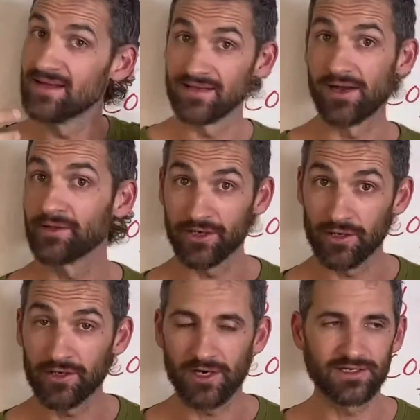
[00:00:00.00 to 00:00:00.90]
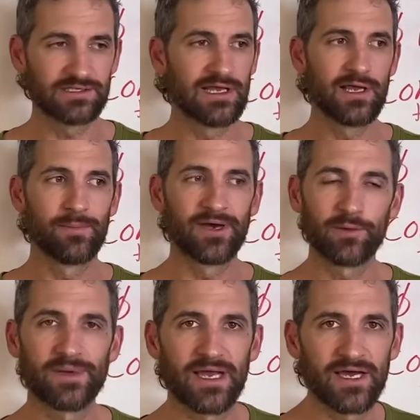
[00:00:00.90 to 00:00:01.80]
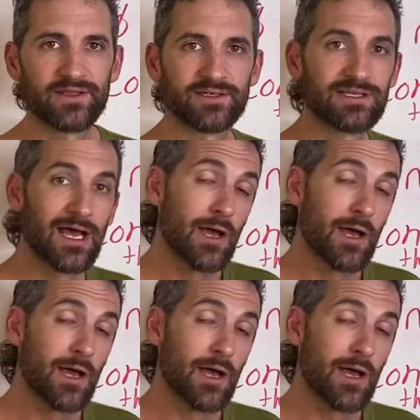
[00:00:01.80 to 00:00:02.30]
not only in our own hearts, but helping others.